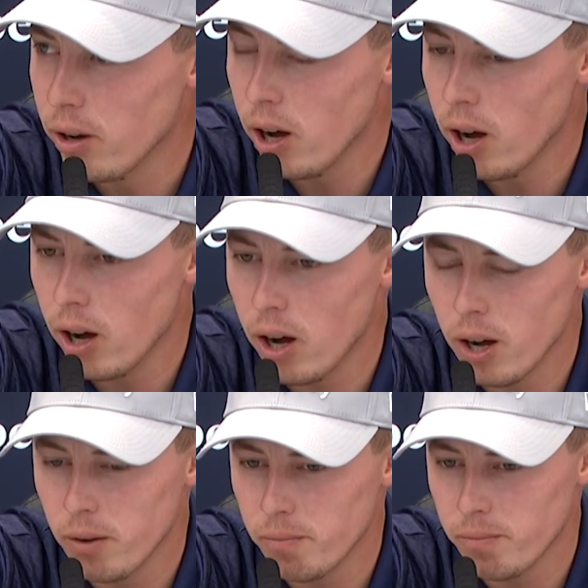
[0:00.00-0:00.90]

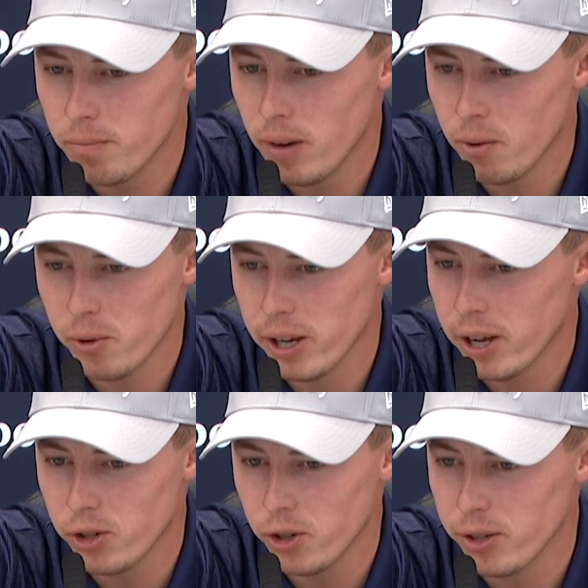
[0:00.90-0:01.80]
I really
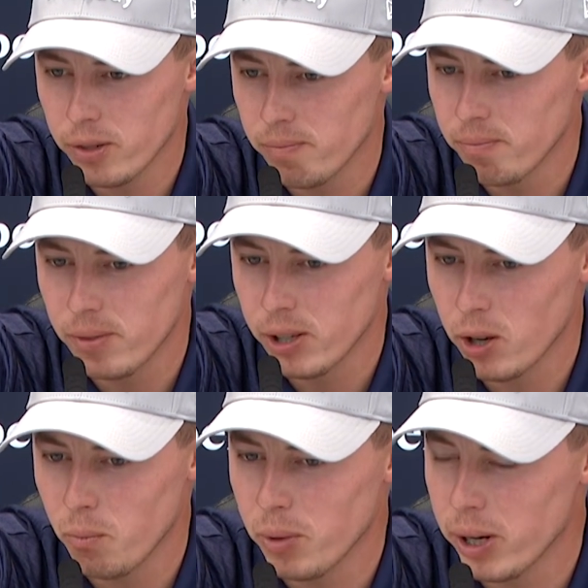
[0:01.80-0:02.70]
enjoy his
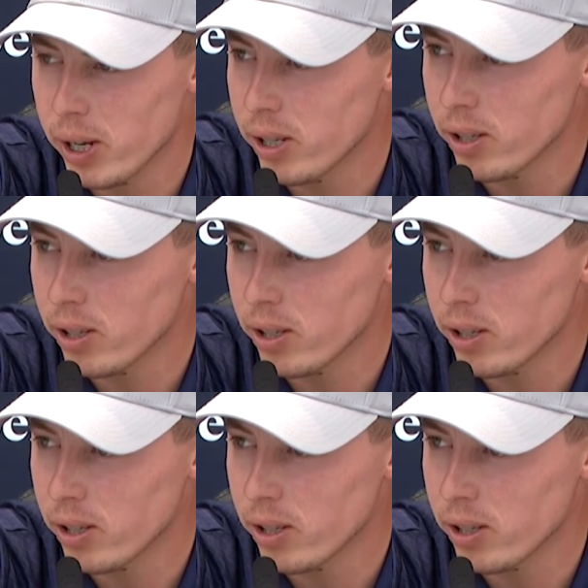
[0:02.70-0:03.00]
company. He's